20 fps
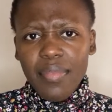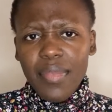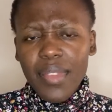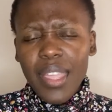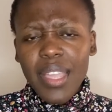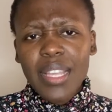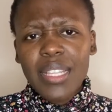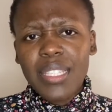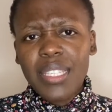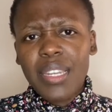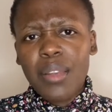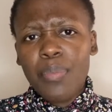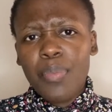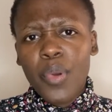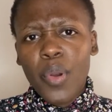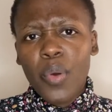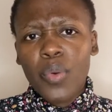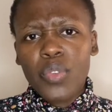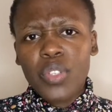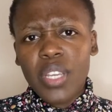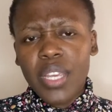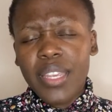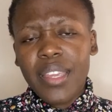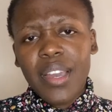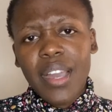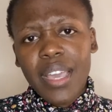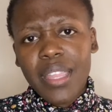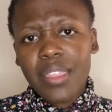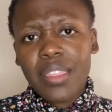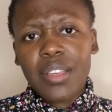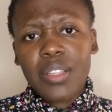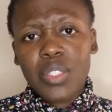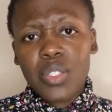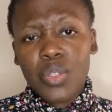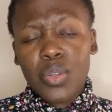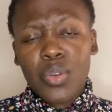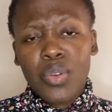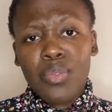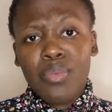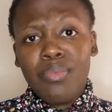Is it a brochure? Yeah, I think
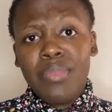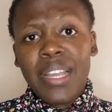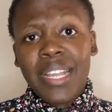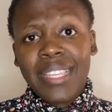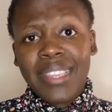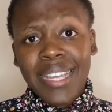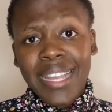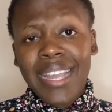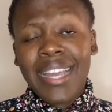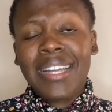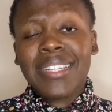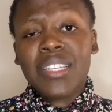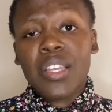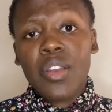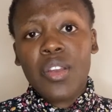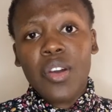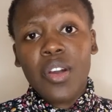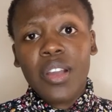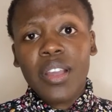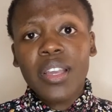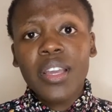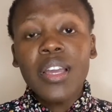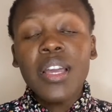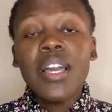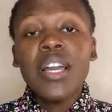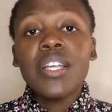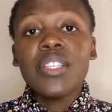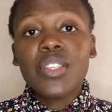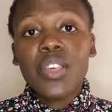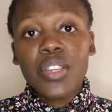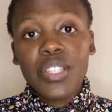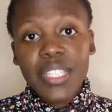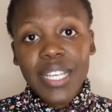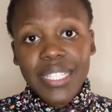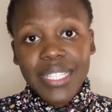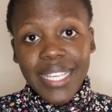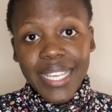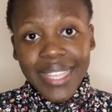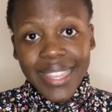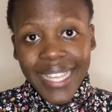so. Like the catalog. So you just
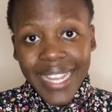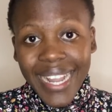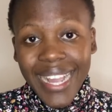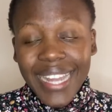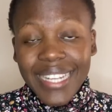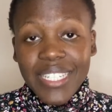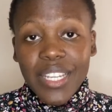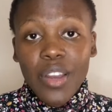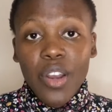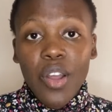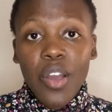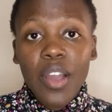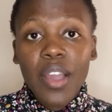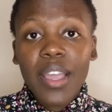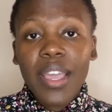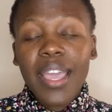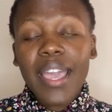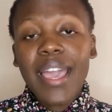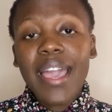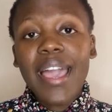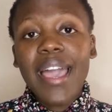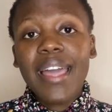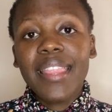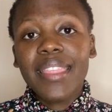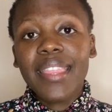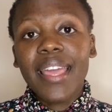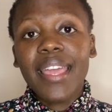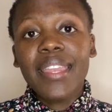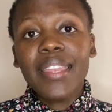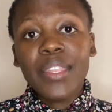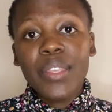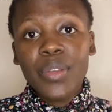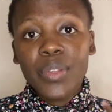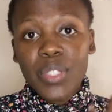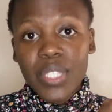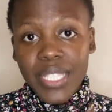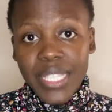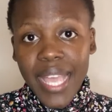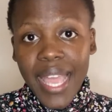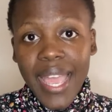get the catalog and then you
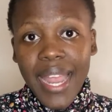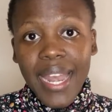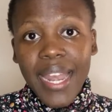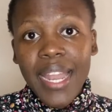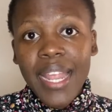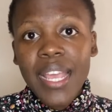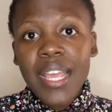sell.